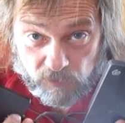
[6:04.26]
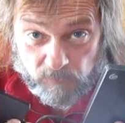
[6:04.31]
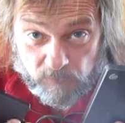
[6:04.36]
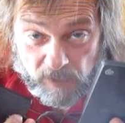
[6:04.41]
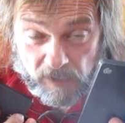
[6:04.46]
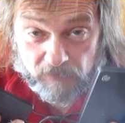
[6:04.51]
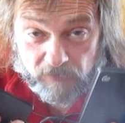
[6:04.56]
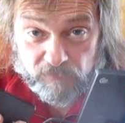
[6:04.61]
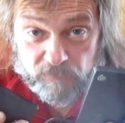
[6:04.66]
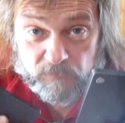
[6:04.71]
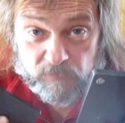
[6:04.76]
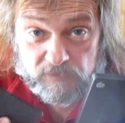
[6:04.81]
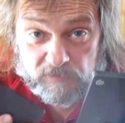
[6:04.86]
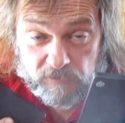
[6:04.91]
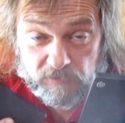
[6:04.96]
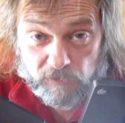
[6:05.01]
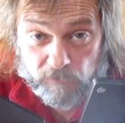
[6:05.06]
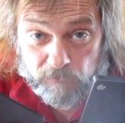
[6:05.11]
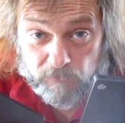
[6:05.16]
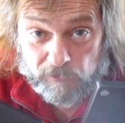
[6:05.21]
amount of
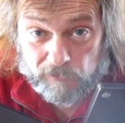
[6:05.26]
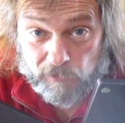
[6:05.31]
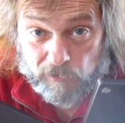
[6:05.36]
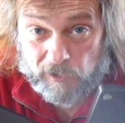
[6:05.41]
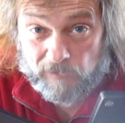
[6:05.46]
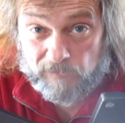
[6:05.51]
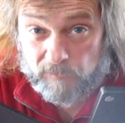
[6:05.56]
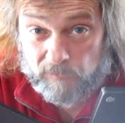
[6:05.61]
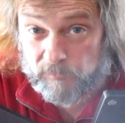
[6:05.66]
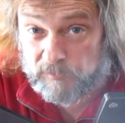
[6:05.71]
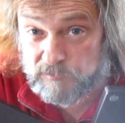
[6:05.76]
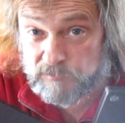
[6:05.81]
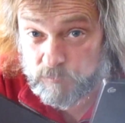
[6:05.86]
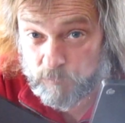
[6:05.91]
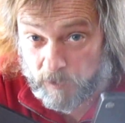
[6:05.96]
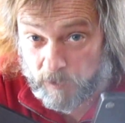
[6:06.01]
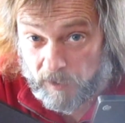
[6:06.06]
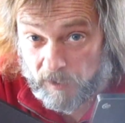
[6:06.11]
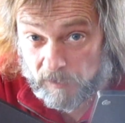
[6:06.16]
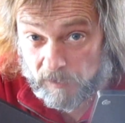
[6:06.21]
material on them as
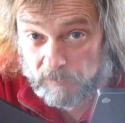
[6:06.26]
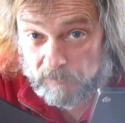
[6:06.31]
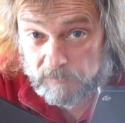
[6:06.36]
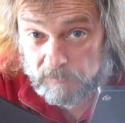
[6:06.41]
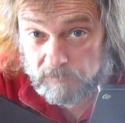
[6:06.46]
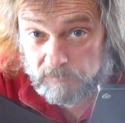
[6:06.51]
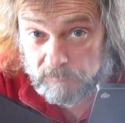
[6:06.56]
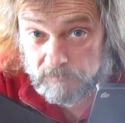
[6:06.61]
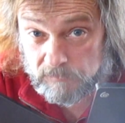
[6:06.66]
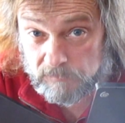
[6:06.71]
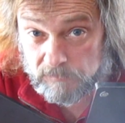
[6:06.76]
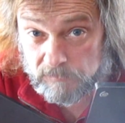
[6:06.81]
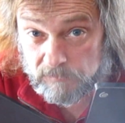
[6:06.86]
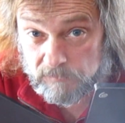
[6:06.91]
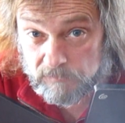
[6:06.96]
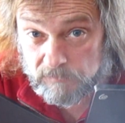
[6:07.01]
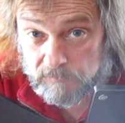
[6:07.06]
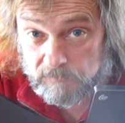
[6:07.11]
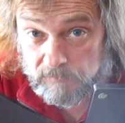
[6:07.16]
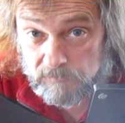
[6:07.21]
well
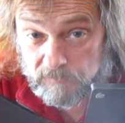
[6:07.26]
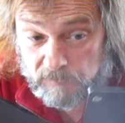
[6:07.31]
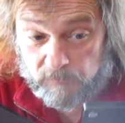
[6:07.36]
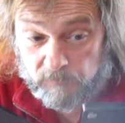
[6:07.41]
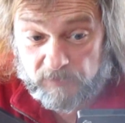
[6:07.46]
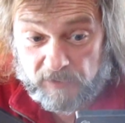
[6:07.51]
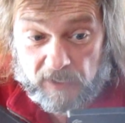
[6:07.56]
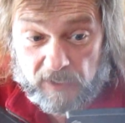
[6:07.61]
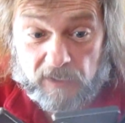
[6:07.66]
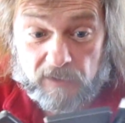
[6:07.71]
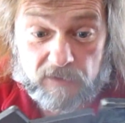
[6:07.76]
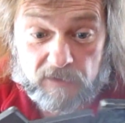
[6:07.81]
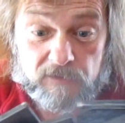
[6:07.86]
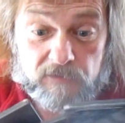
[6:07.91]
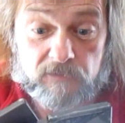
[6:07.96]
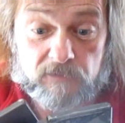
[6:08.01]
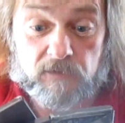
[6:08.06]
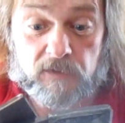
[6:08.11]
to be edited